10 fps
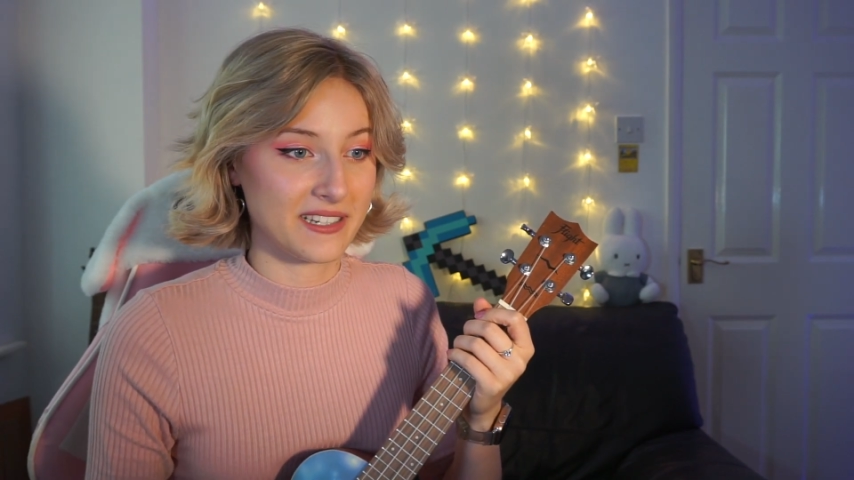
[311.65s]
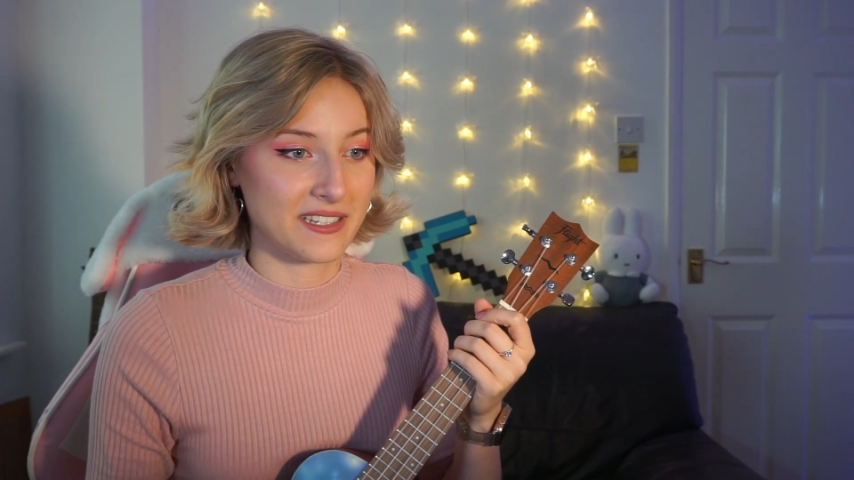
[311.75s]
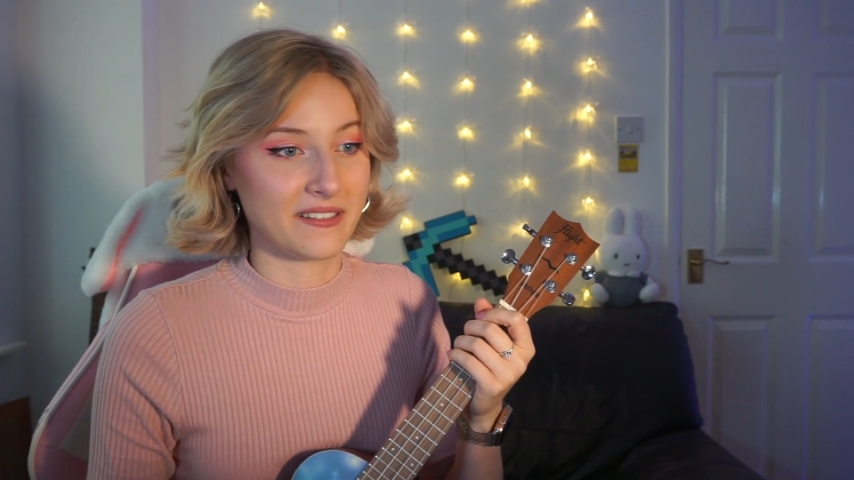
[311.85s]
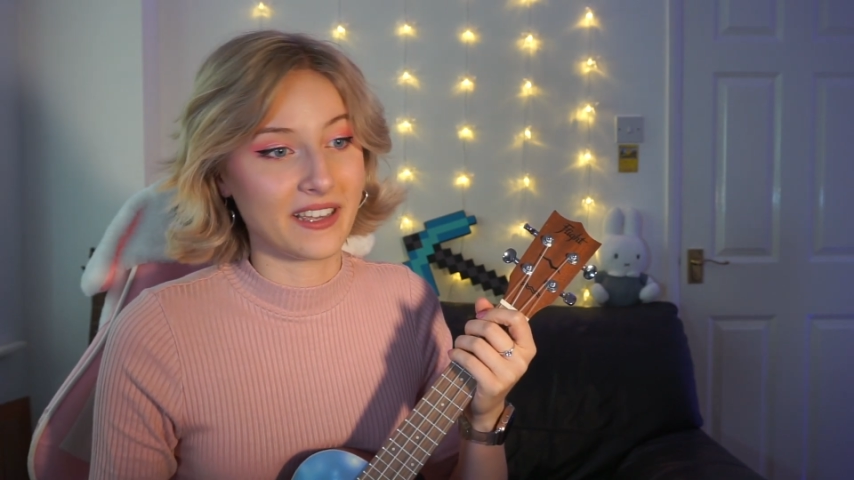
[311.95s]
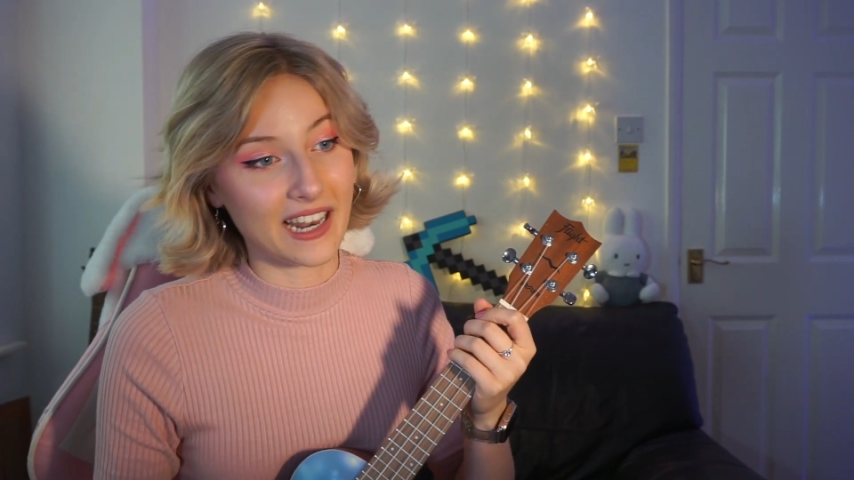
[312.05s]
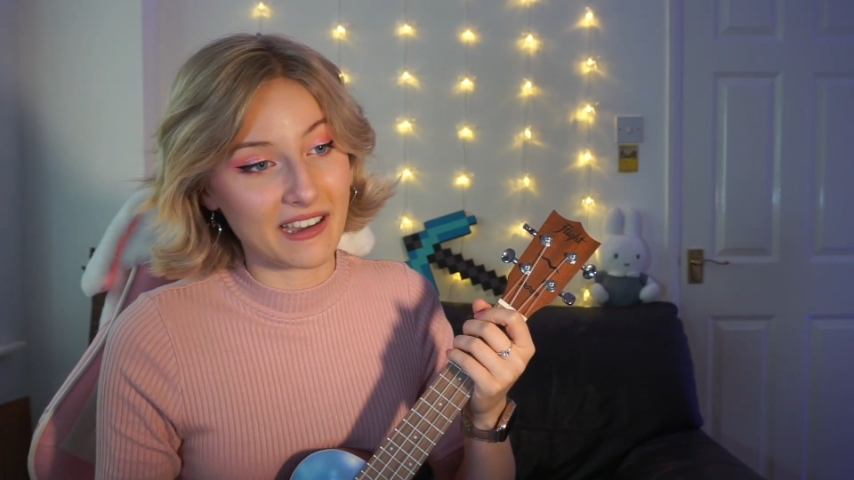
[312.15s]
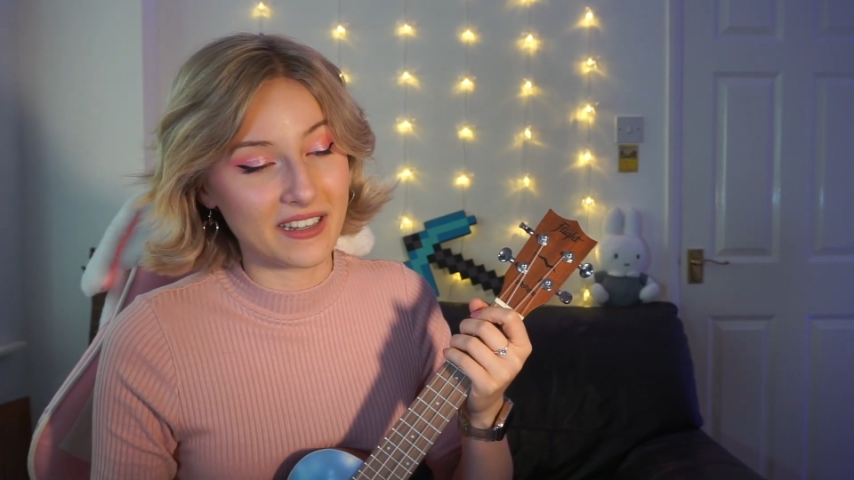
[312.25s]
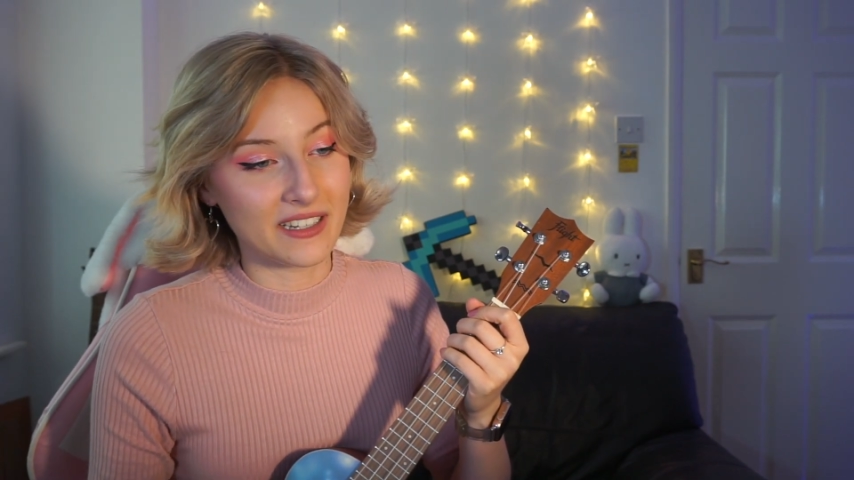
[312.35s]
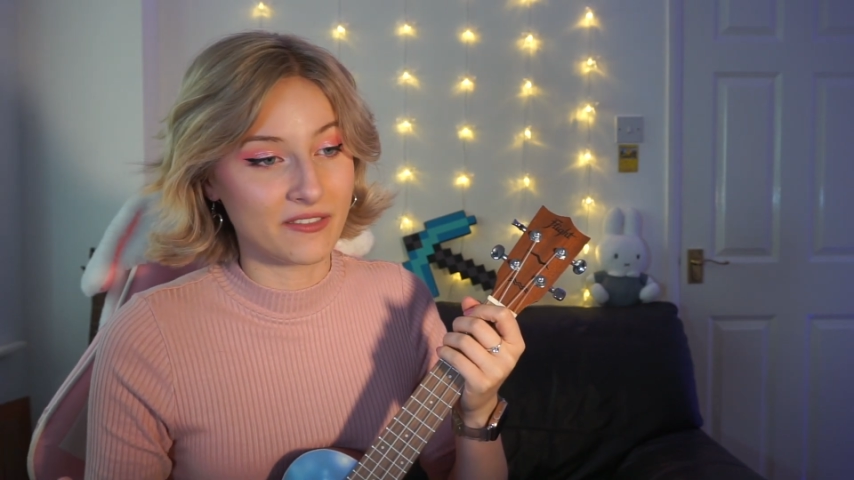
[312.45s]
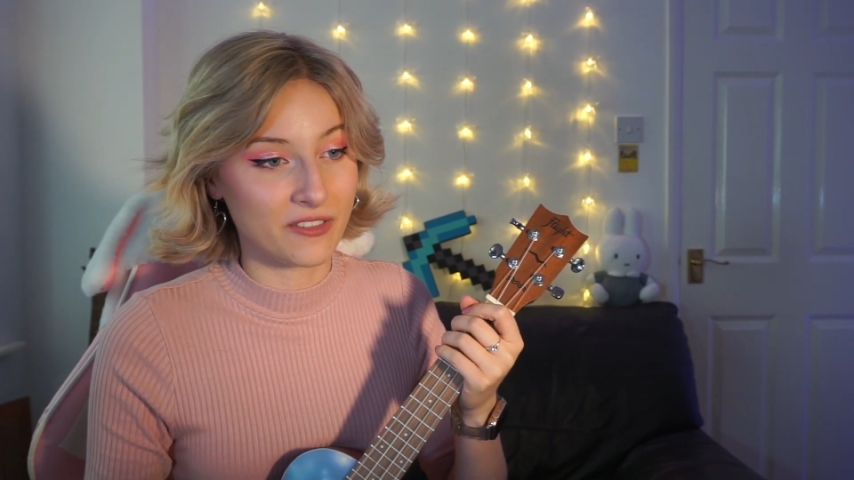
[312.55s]
to do it
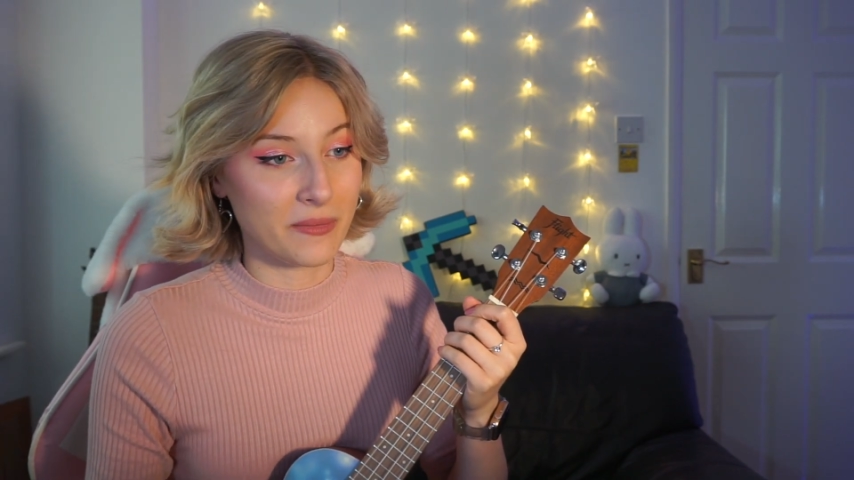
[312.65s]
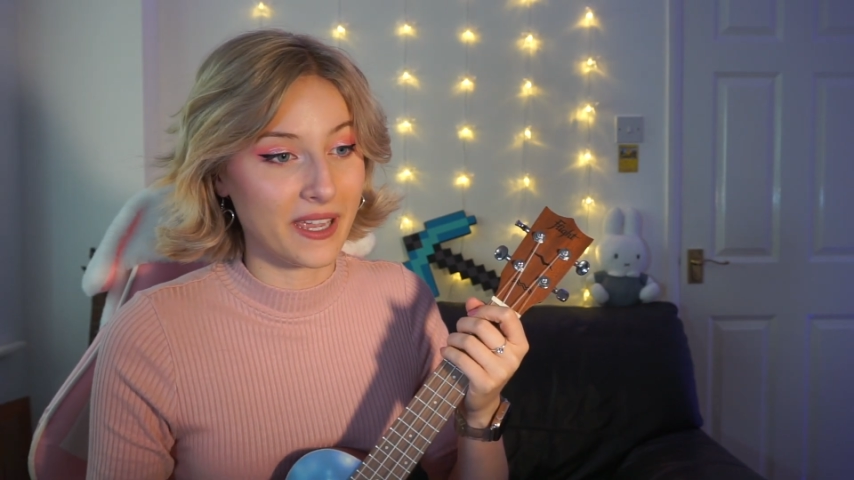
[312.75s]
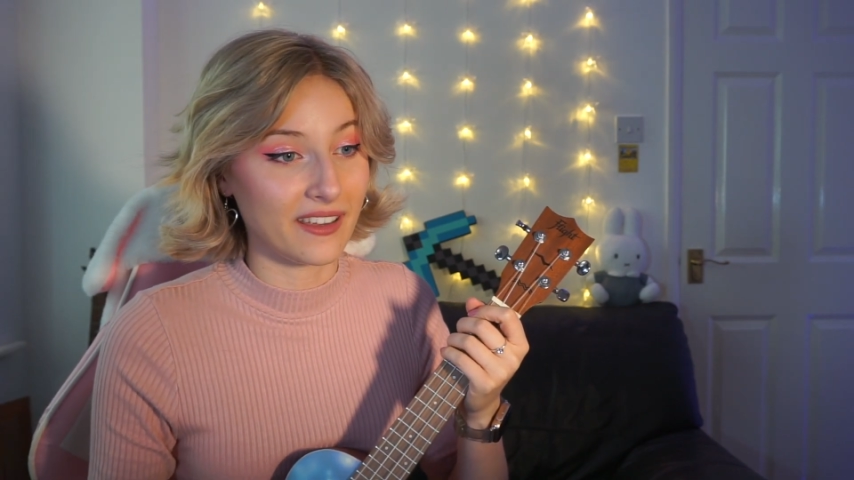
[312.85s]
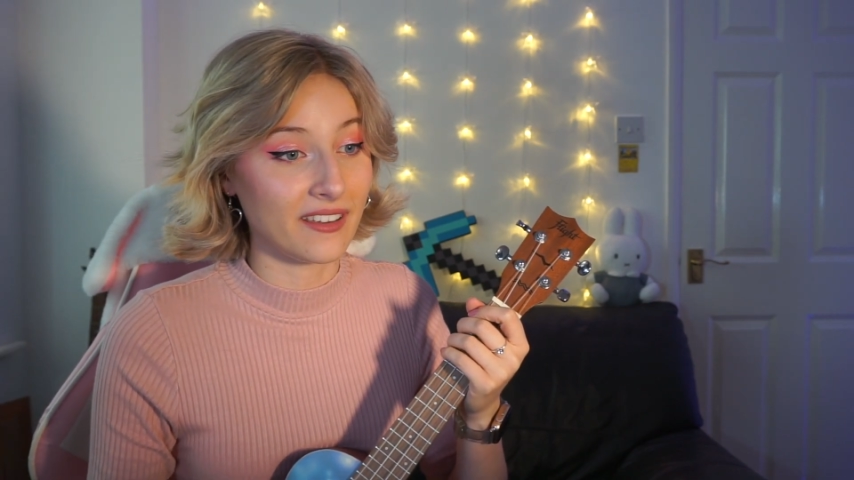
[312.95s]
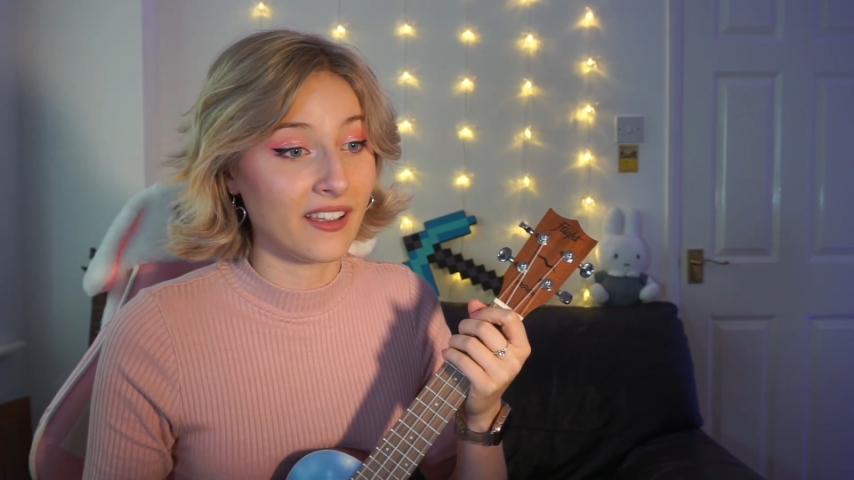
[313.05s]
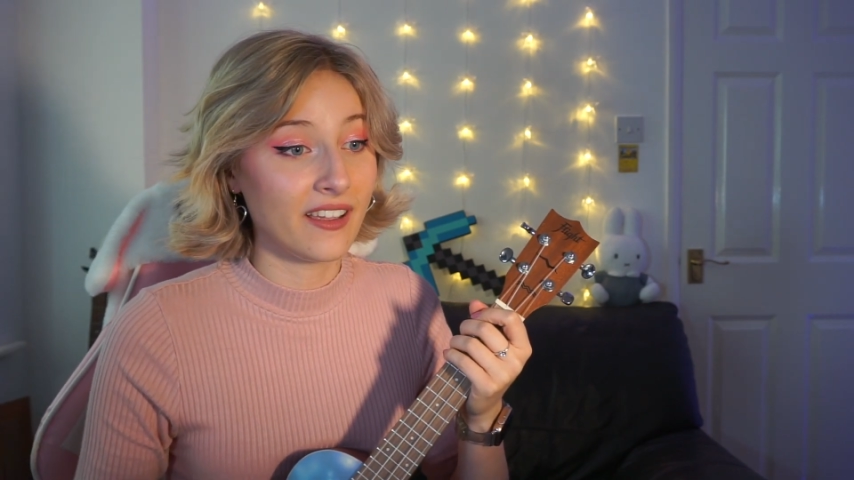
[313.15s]
lower for me.